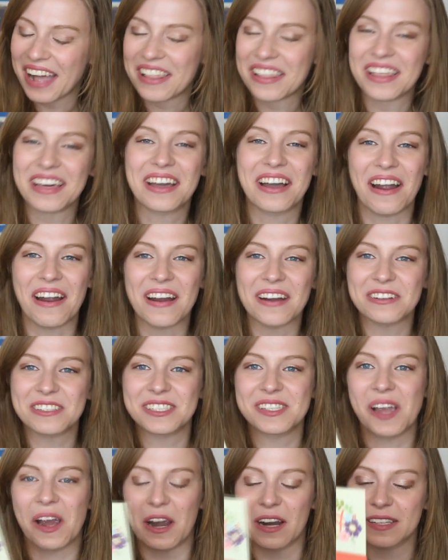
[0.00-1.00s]
The card
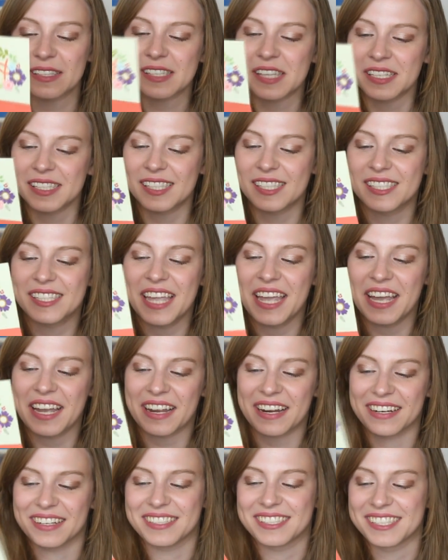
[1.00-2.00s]
starts,
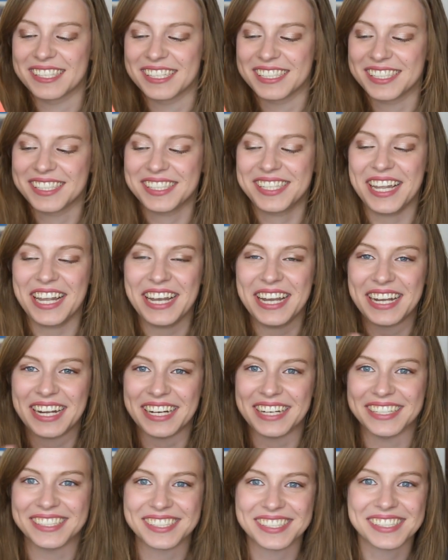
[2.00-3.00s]
stickers,
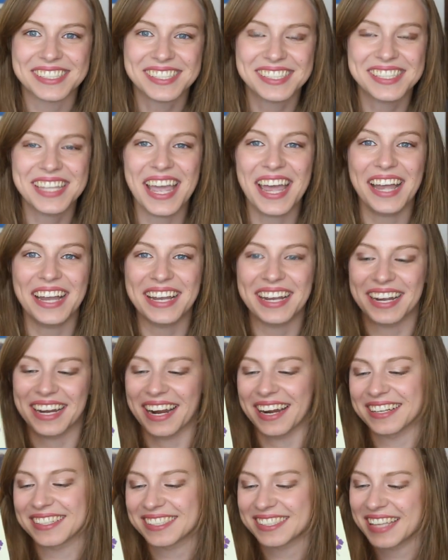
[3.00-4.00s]
stickers,
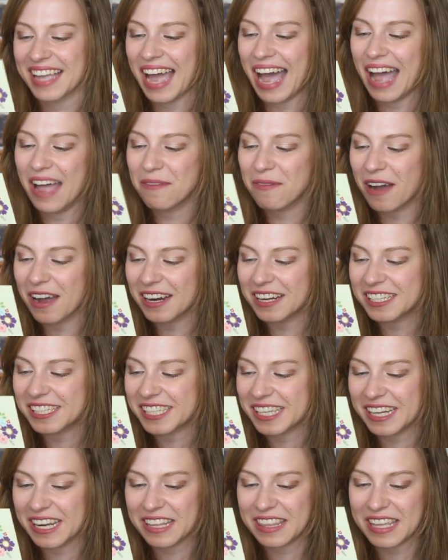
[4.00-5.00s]
stickers! I bought a
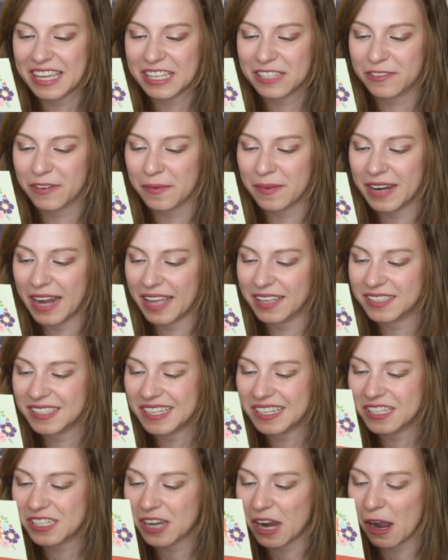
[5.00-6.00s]
sheet of these from an
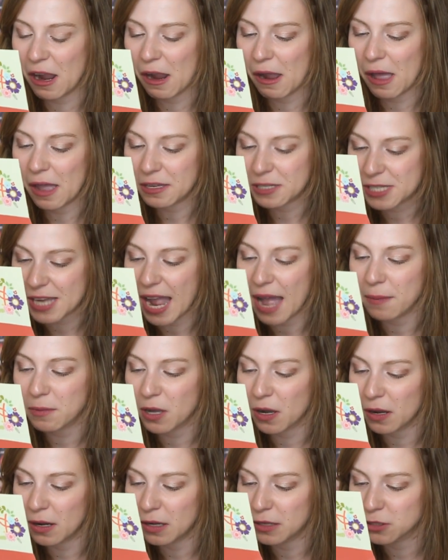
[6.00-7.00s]
Etsy
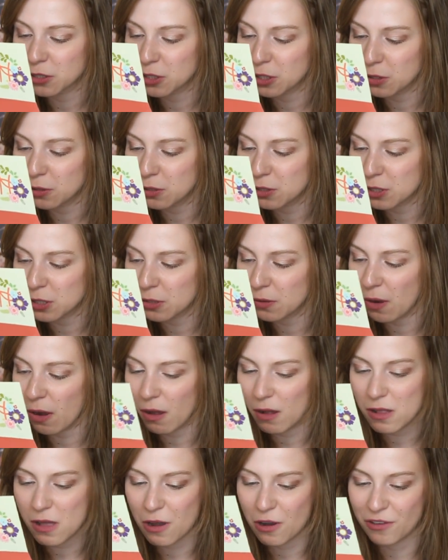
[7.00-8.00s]
shop called Juju
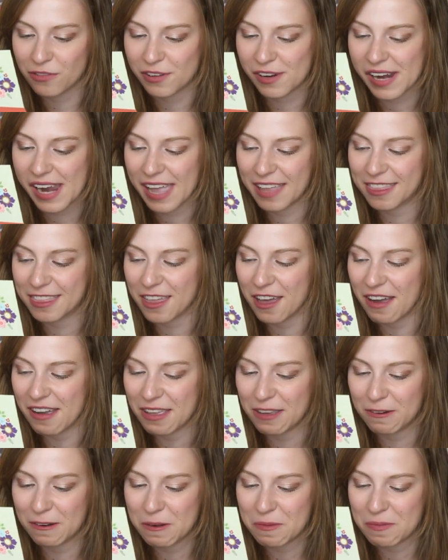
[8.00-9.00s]
All Over and
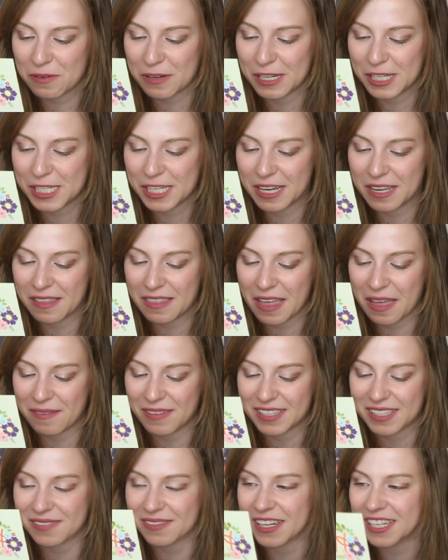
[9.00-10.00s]
thought you would appreciate them
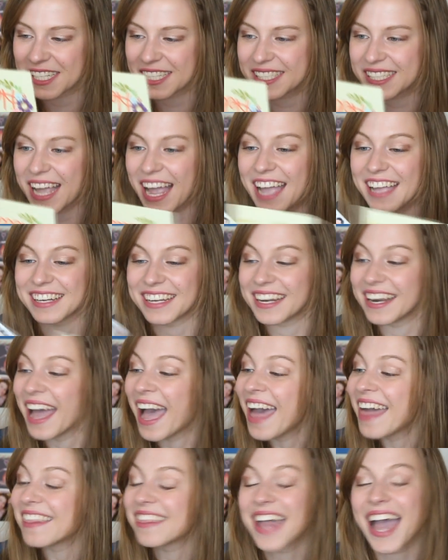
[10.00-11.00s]
as much as I did.
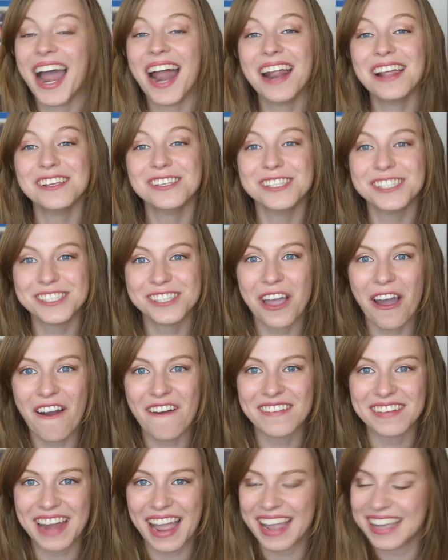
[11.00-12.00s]
That is
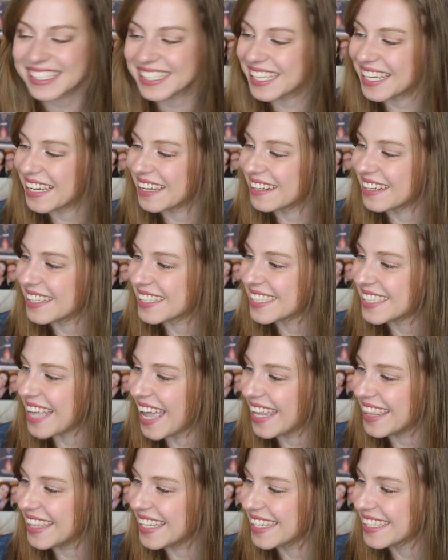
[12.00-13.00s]
so nice of you to
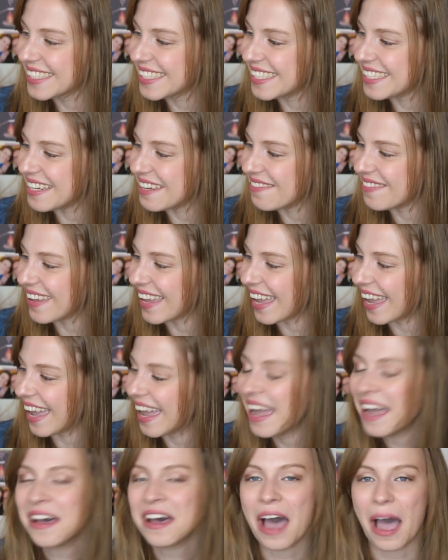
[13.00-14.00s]
send these to me.